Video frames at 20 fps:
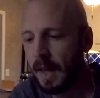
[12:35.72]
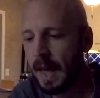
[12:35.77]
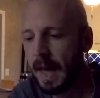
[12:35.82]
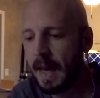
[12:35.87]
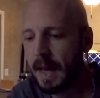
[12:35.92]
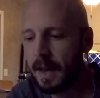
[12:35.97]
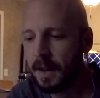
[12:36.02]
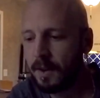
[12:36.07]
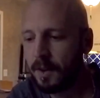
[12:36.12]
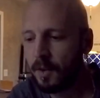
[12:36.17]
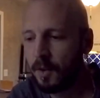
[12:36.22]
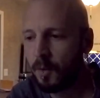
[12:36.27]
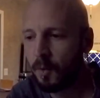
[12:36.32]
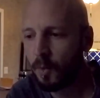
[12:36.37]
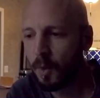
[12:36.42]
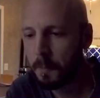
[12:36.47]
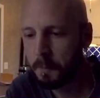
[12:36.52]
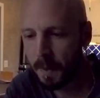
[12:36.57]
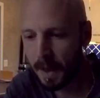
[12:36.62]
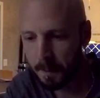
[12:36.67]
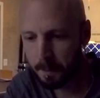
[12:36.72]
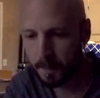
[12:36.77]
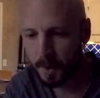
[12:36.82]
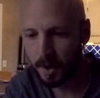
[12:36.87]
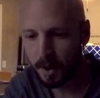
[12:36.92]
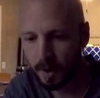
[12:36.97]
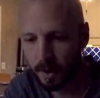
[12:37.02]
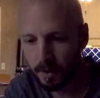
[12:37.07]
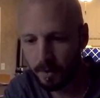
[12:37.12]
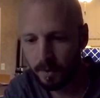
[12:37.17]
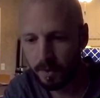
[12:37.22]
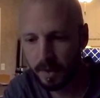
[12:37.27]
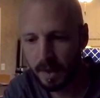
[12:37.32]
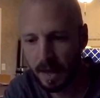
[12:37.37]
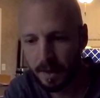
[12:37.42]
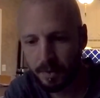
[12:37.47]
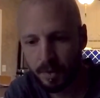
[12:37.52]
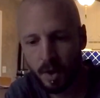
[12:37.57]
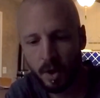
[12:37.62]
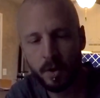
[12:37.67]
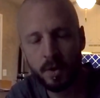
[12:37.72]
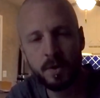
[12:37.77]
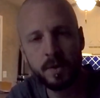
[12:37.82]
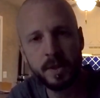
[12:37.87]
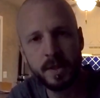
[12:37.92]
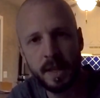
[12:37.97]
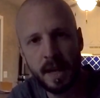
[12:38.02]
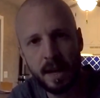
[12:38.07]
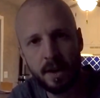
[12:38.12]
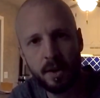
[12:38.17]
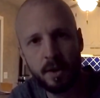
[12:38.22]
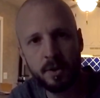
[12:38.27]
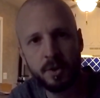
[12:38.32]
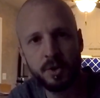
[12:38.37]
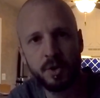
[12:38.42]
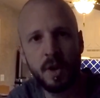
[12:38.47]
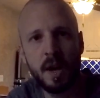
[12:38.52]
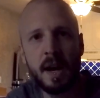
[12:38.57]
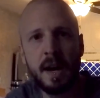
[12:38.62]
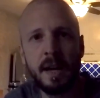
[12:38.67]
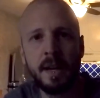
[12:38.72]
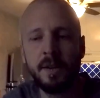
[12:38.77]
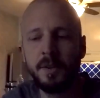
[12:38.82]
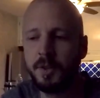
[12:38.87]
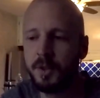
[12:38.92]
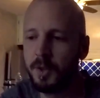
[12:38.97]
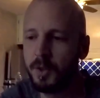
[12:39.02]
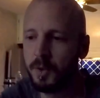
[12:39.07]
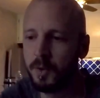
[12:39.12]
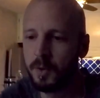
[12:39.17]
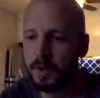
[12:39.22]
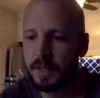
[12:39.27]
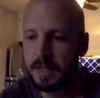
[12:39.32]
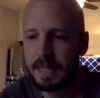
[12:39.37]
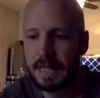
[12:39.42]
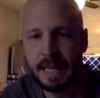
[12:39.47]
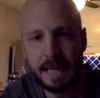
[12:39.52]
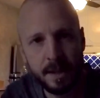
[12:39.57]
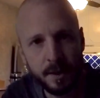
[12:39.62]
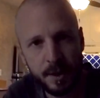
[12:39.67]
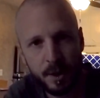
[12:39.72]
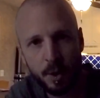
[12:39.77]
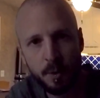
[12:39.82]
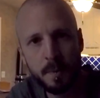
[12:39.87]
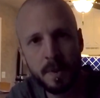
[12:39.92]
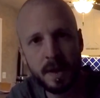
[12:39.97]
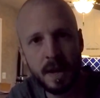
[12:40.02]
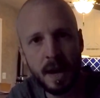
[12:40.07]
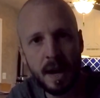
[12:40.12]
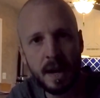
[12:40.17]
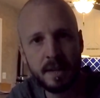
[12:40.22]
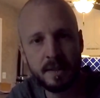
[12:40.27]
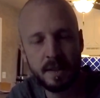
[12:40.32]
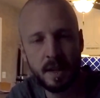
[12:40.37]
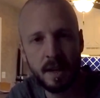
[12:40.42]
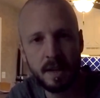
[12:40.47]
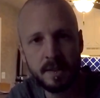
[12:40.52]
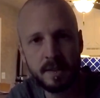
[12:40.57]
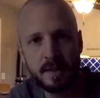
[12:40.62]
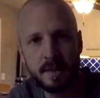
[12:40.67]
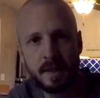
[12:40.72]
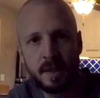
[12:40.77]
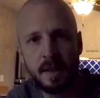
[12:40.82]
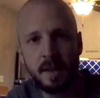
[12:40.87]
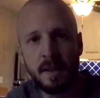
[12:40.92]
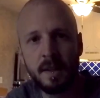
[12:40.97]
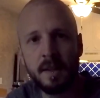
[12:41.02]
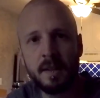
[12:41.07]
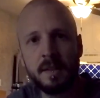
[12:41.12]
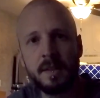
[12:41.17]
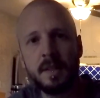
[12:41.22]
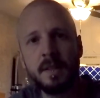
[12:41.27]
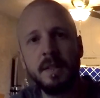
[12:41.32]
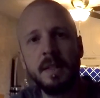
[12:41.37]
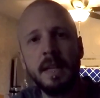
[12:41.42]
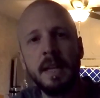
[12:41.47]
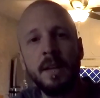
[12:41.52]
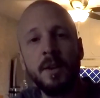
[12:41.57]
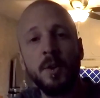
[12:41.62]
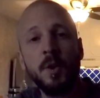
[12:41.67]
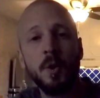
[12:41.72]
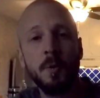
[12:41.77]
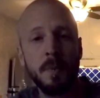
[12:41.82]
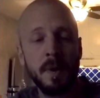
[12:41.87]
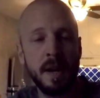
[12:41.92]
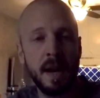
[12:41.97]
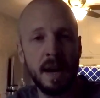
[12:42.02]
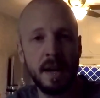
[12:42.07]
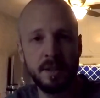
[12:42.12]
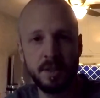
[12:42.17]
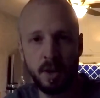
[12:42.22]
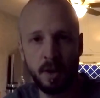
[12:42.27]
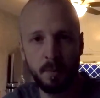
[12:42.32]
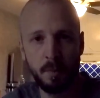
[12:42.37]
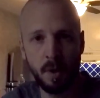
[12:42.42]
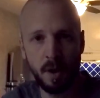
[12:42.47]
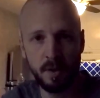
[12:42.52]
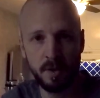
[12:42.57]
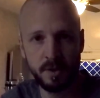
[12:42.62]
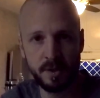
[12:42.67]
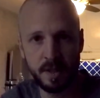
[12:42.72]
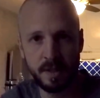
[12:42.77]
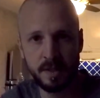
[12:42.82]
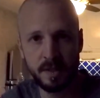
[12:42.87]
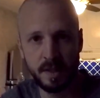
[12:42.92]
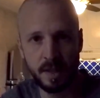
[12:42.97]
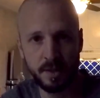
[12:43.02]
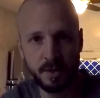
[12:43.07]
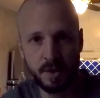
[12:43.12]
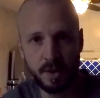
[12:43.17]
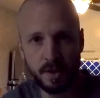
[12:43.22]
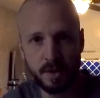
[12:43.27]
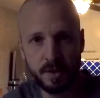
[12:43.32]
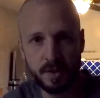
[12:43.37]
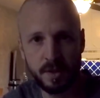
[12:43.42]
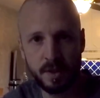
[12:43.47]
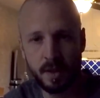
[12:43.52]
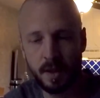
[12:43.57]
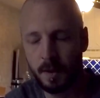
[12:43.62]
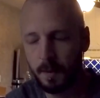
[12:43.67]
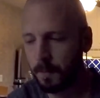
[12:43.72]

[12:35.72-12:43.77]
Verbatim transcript: And remember that those that are trying to dehumanize us, to dehumanize our brothers and sisters,